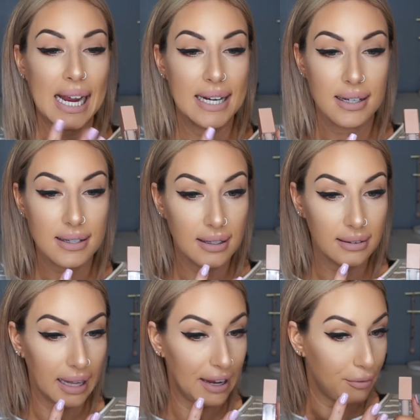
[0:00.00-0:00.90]
It
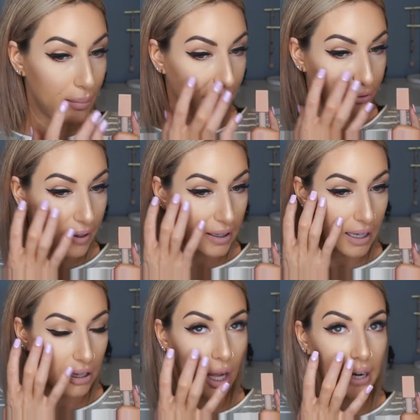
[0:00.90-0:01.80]
doesn't leave me
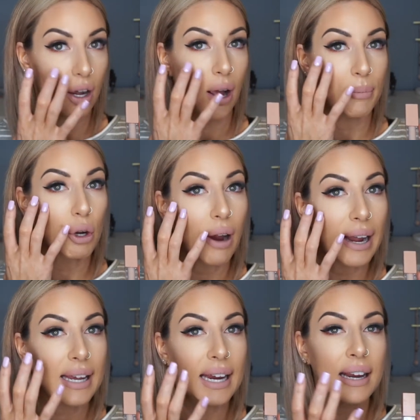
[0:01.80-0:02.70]
feeling like I'm
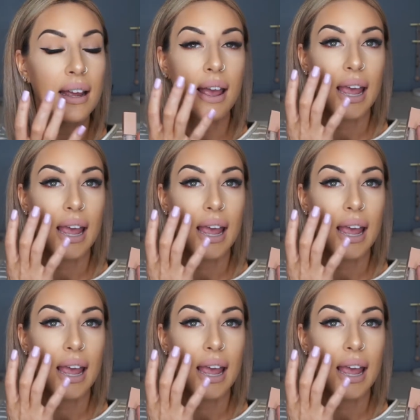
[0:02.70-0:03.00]
cracking.